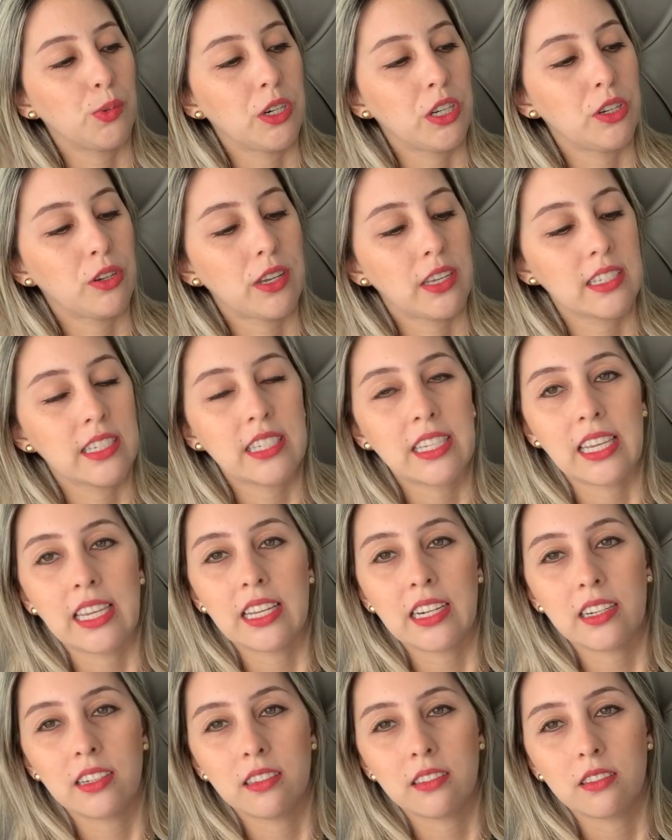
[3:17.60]
where you can see
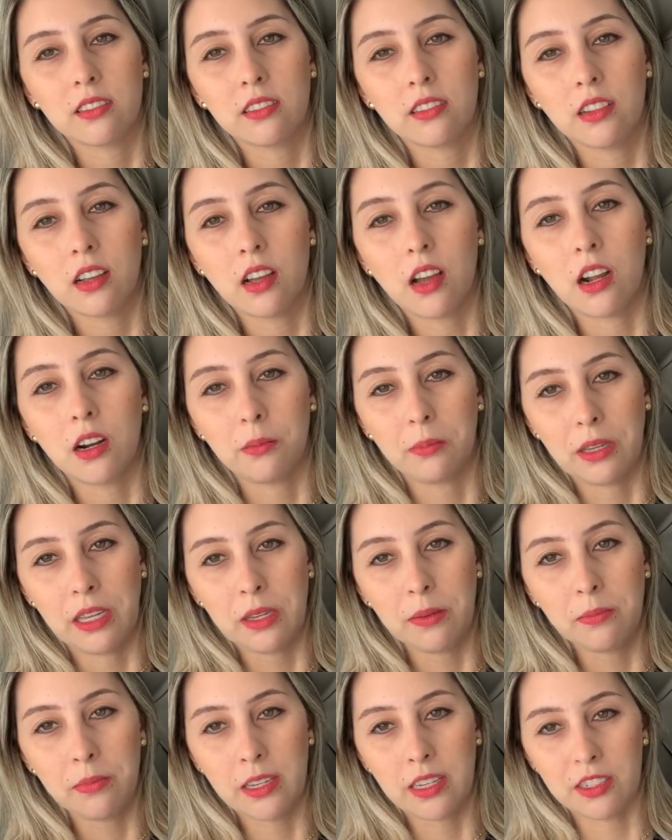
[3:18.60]
it on
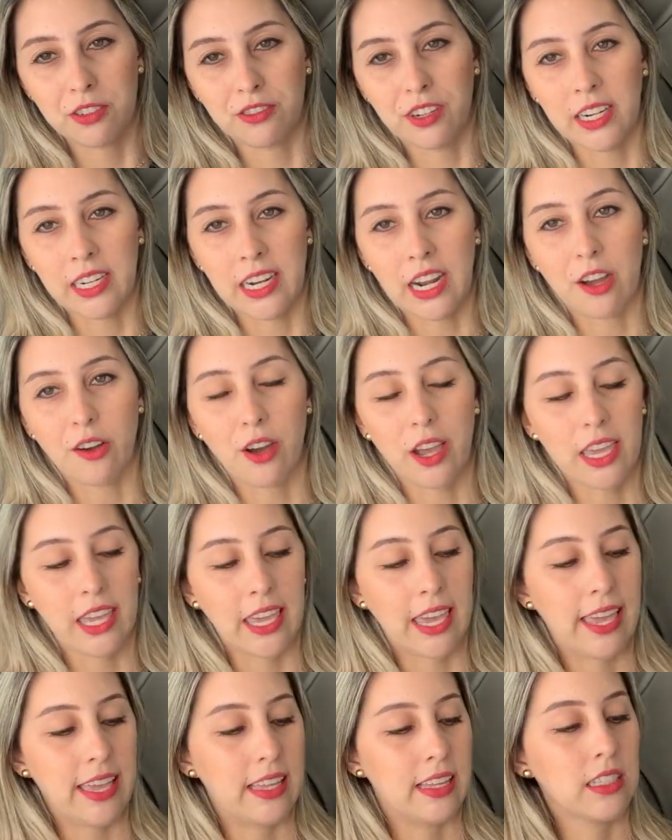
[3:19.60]
me, because right now I
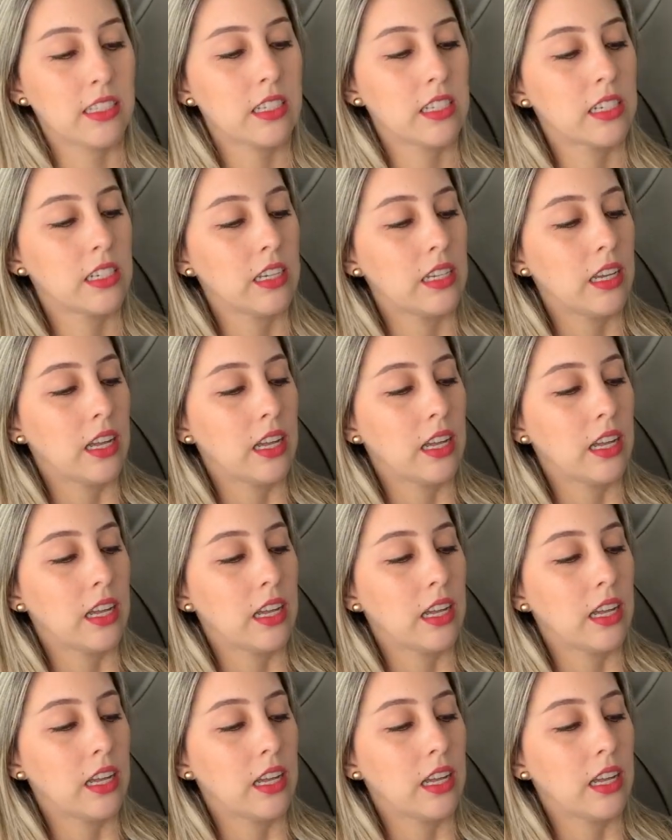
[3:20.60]
can't.